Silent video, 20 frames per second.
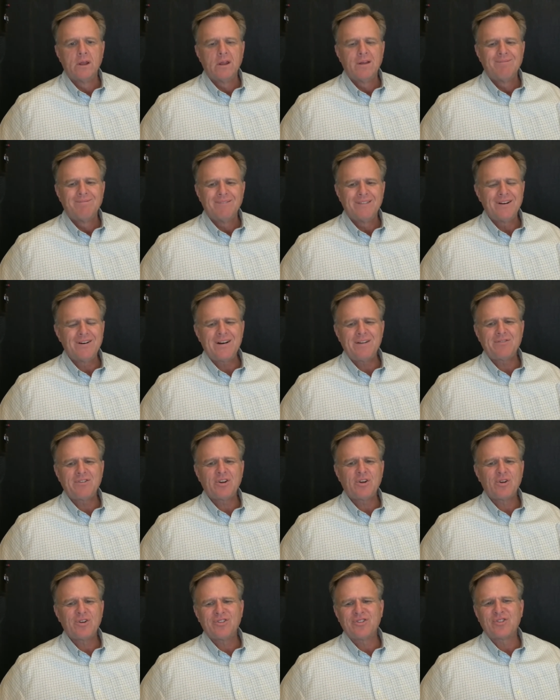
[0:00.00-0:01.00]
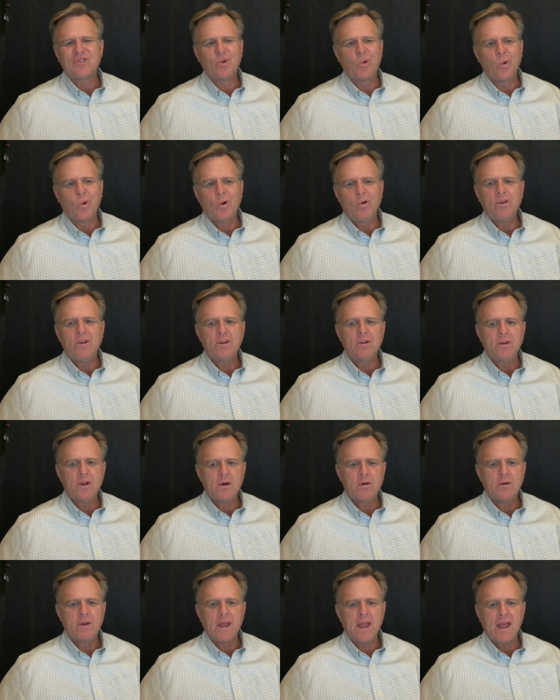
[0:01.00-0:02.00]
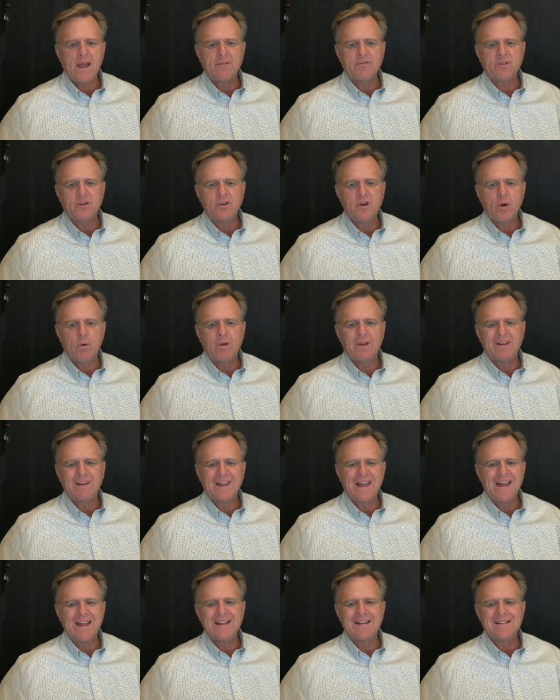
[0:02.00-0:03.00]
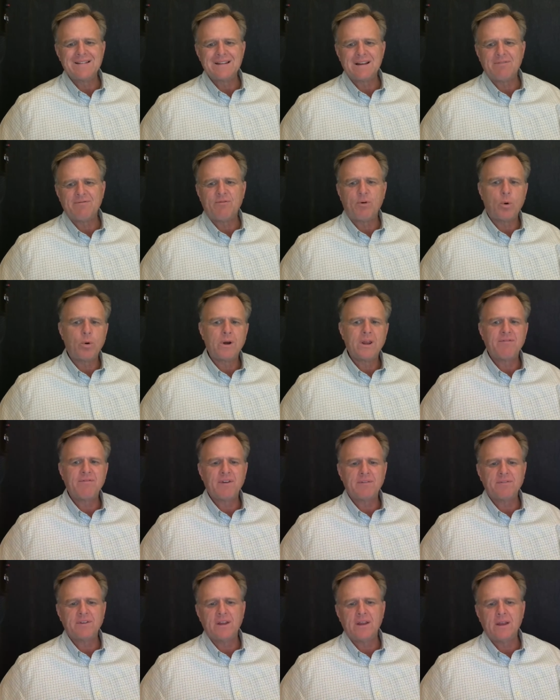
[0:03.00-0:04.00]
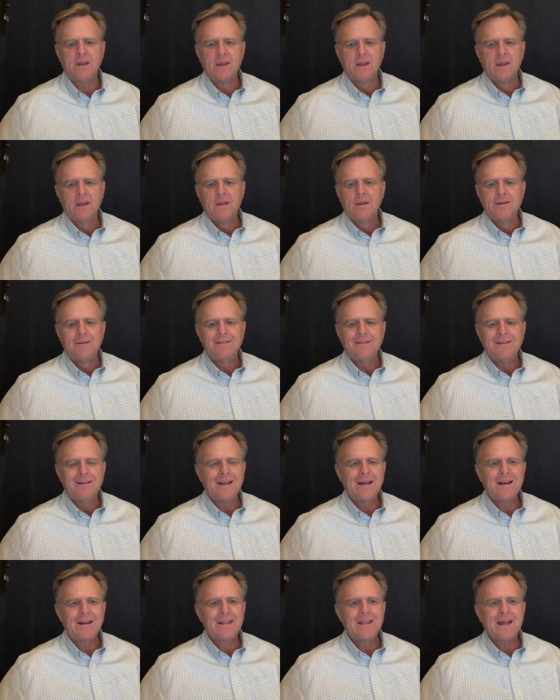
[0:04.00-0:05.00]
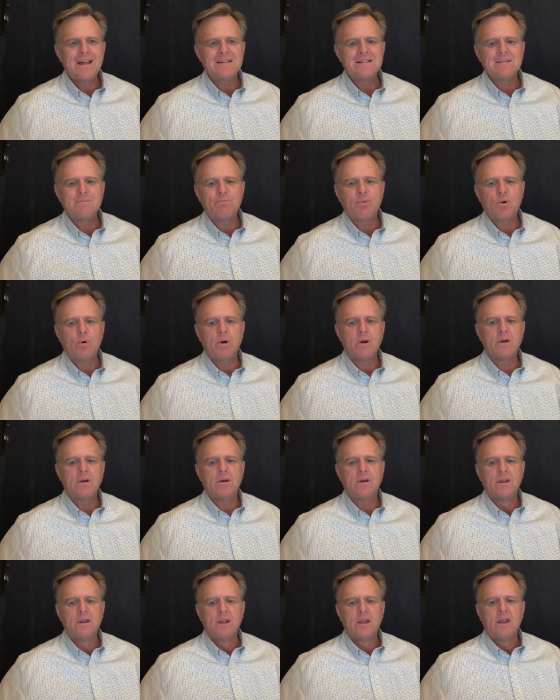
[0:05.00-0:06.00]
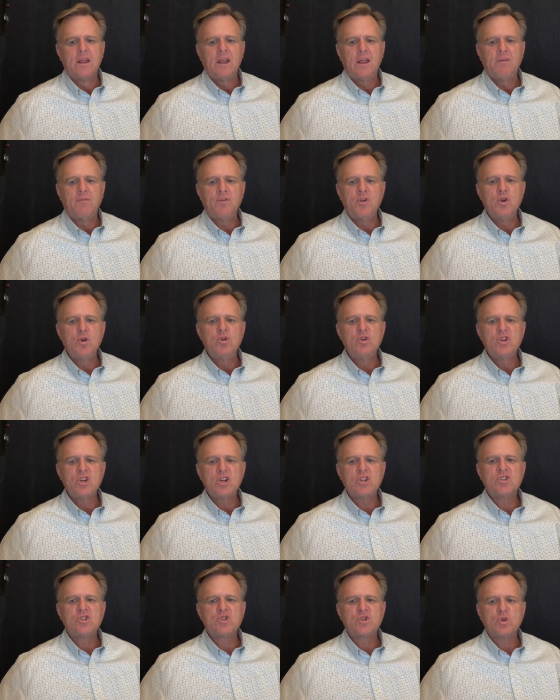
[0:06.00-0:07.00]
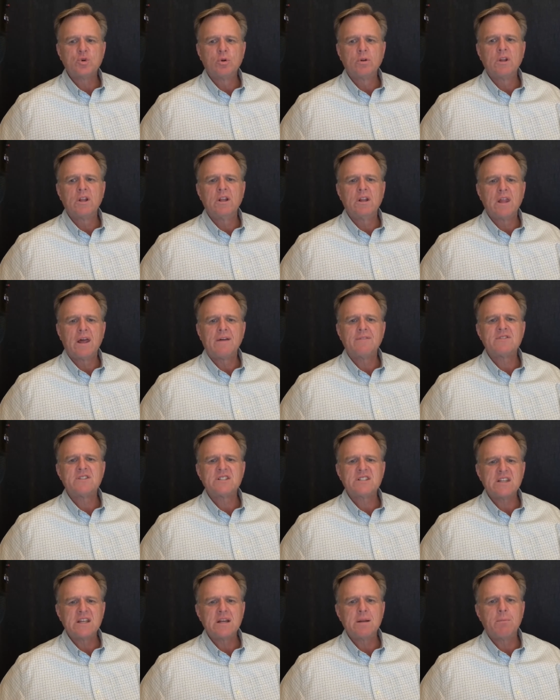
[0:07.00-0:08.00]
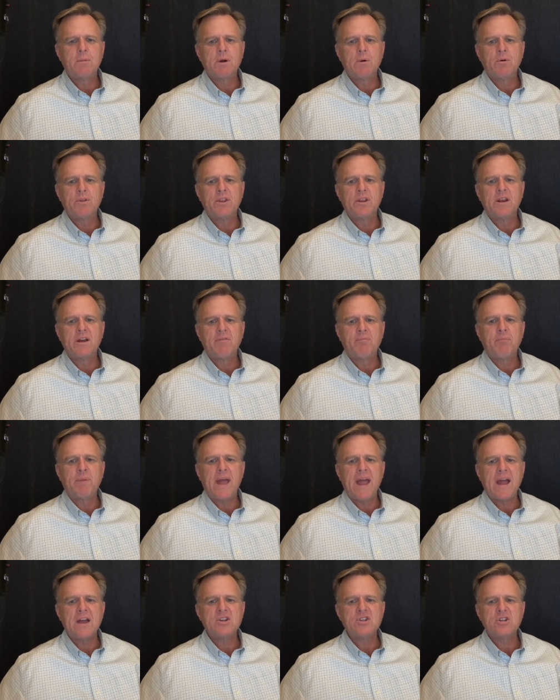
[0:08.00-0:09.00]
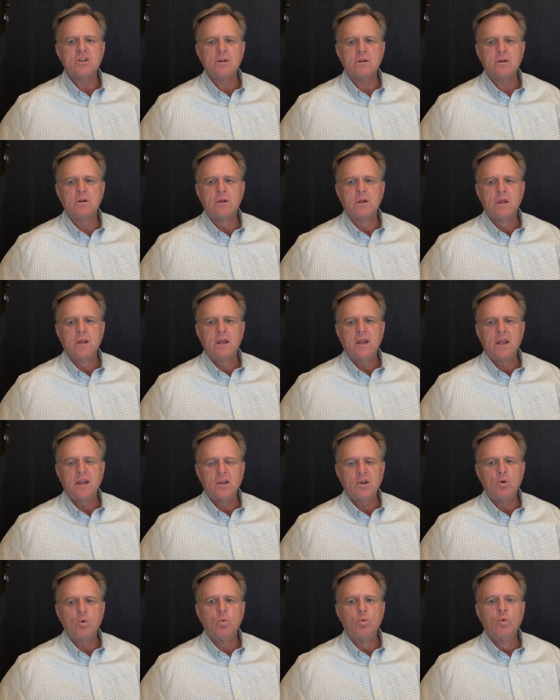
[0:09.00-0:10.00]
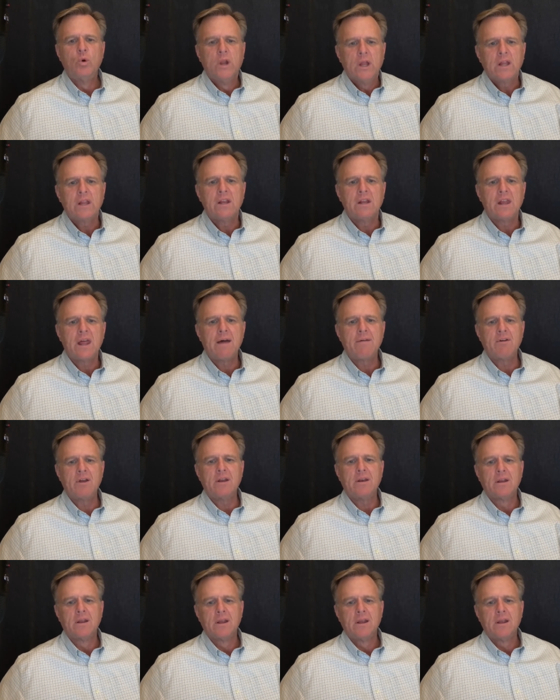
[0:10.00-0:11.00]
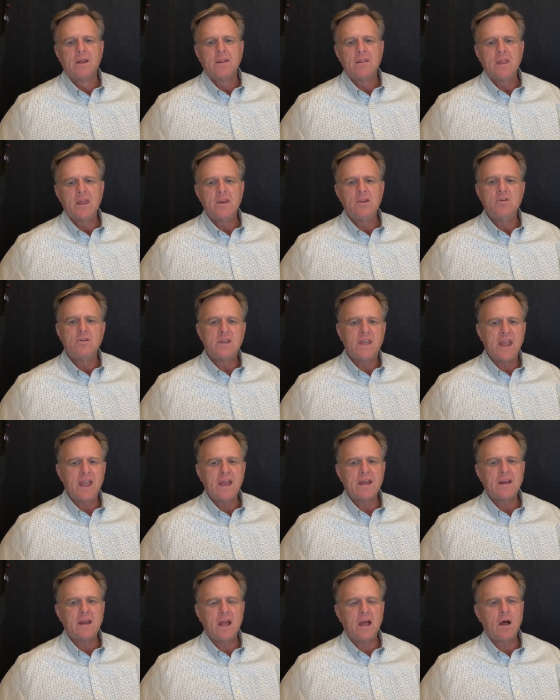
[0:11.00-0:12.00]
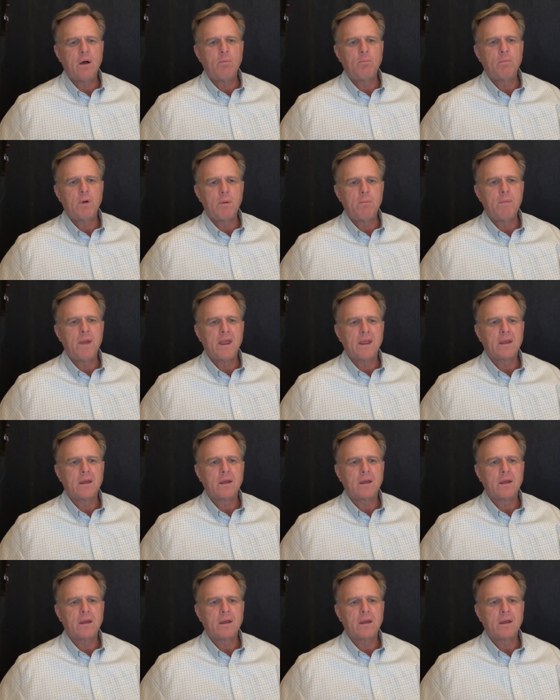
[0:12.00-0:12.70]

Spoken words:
You don't have to go to school. You don't have to know a lens, a 40-50. None of that's important. If you just truly love cinema with enough passion and you really love it, then you can't help but make a